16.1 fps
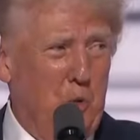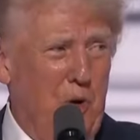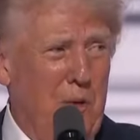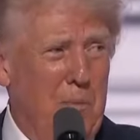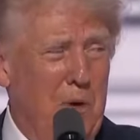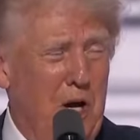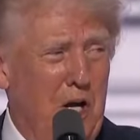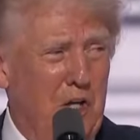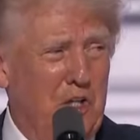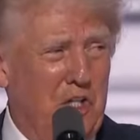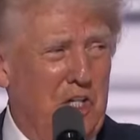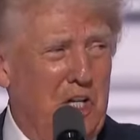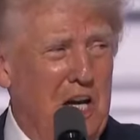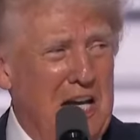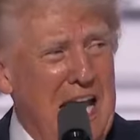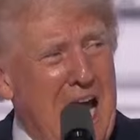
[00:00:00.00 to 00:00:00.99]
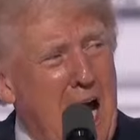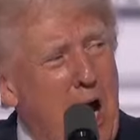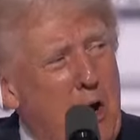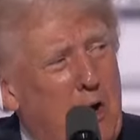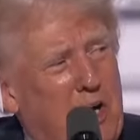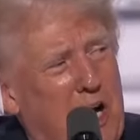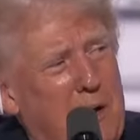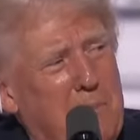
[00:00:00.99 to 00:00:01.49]
we must
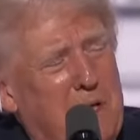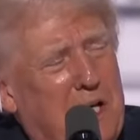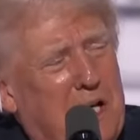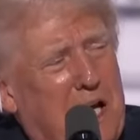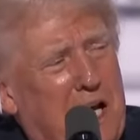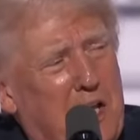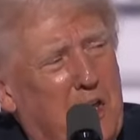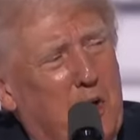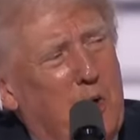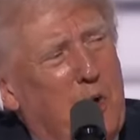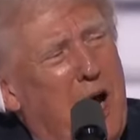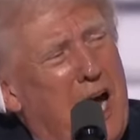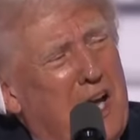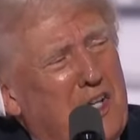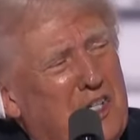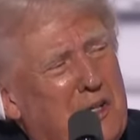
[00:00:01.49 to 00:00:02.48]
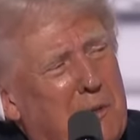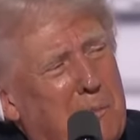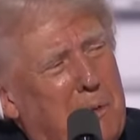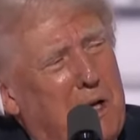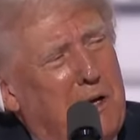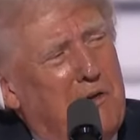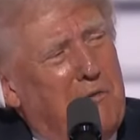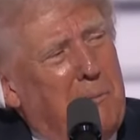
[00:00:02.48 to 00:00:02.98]
now come together, rise
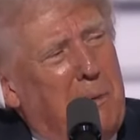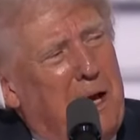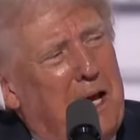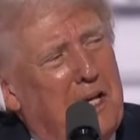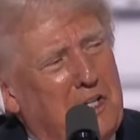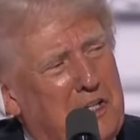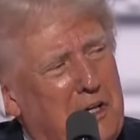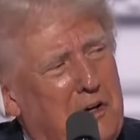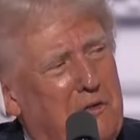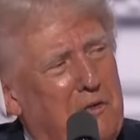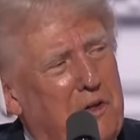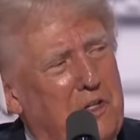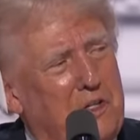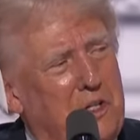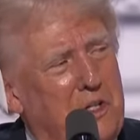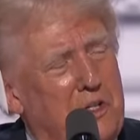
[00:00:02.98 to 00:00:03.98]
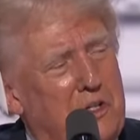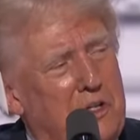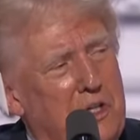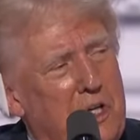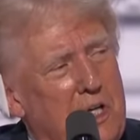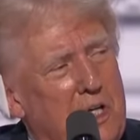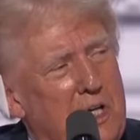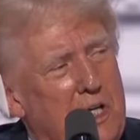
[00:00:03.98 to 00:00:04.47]
above past differences,
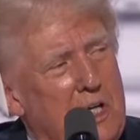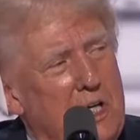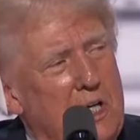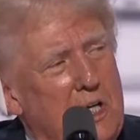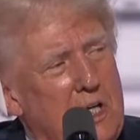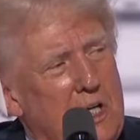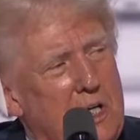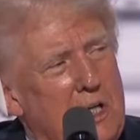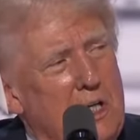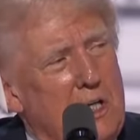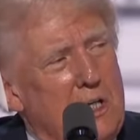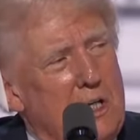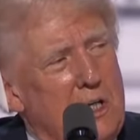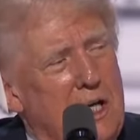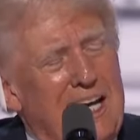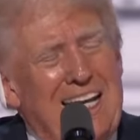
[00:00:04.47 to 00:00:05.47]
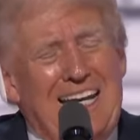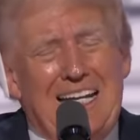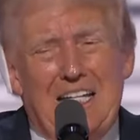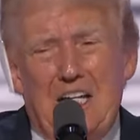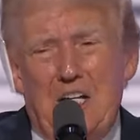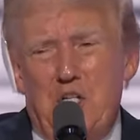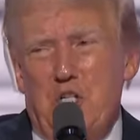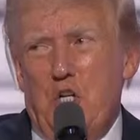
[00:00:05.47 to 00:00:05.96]
any
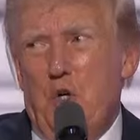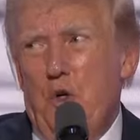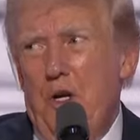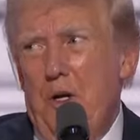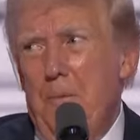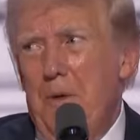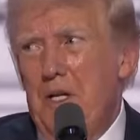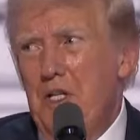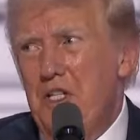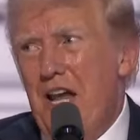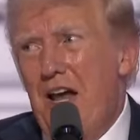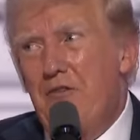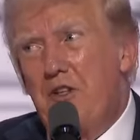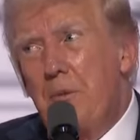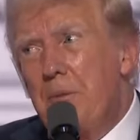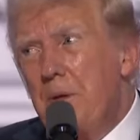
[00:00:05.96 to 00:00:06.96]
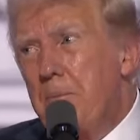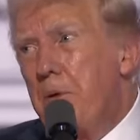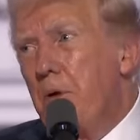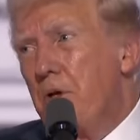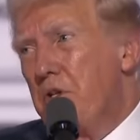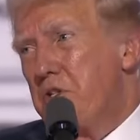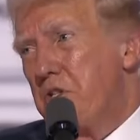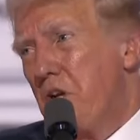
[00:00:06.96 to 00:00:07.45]
disagreements have to be
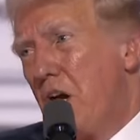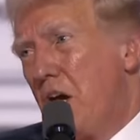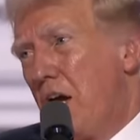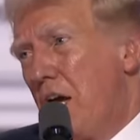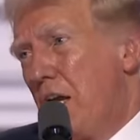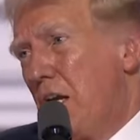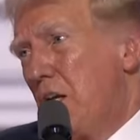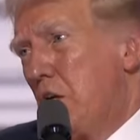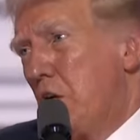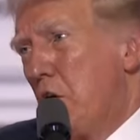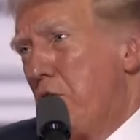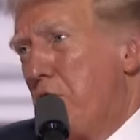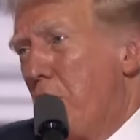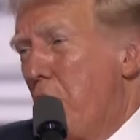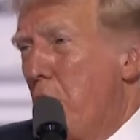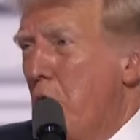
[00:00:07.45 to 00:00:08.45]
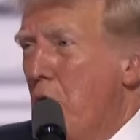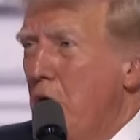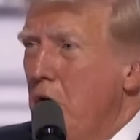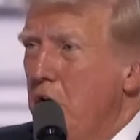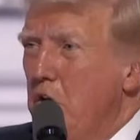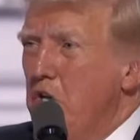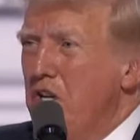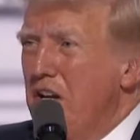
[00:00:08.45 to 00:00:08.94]
put aside and go
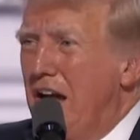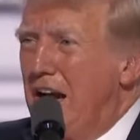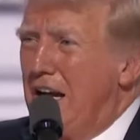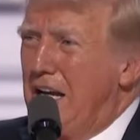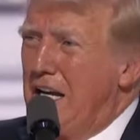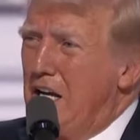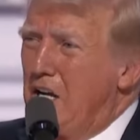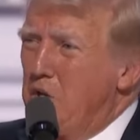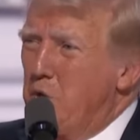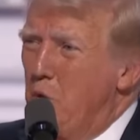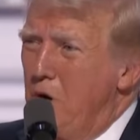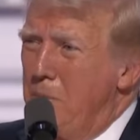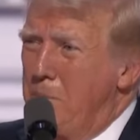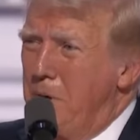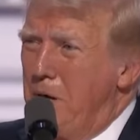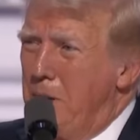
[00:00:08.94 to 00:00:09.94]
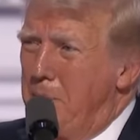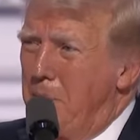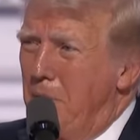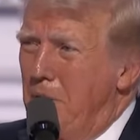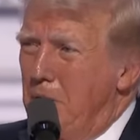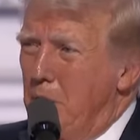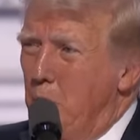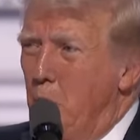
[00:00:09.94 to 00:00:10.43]
forward united as one
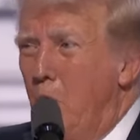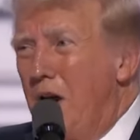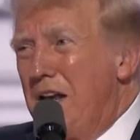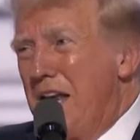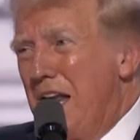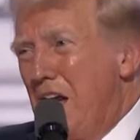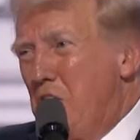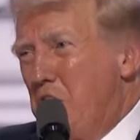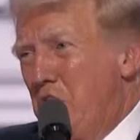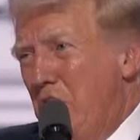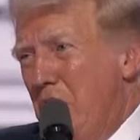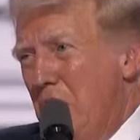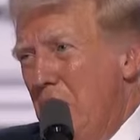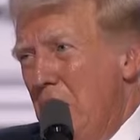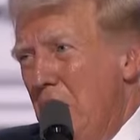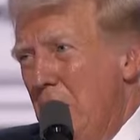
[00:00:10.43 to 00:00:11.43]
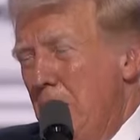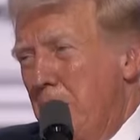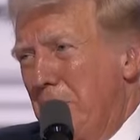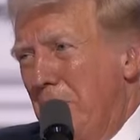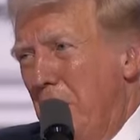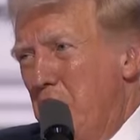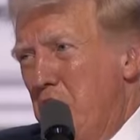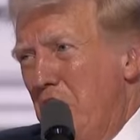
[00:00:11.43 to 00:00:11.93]
people, one nation,
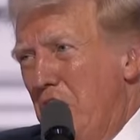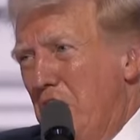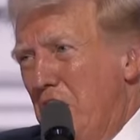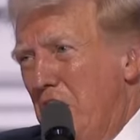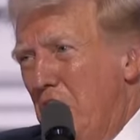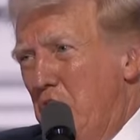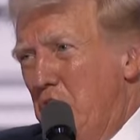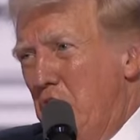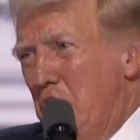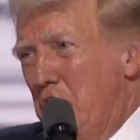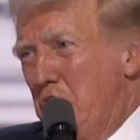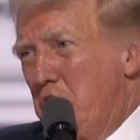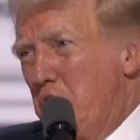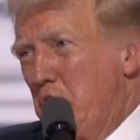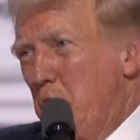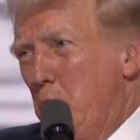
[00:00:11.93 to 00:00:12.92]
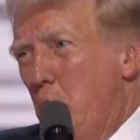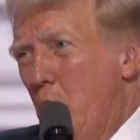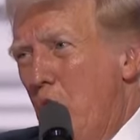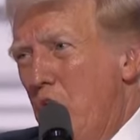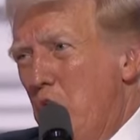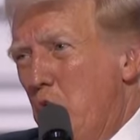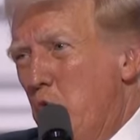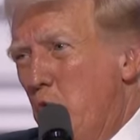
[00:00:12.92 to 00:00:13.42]
pledging allegiance to
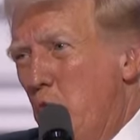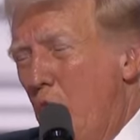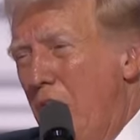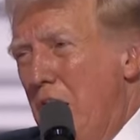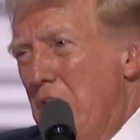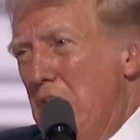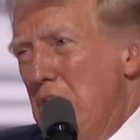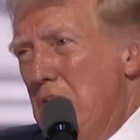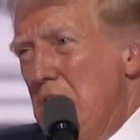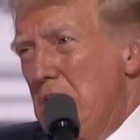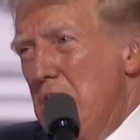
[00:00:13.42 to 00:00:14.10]
one great,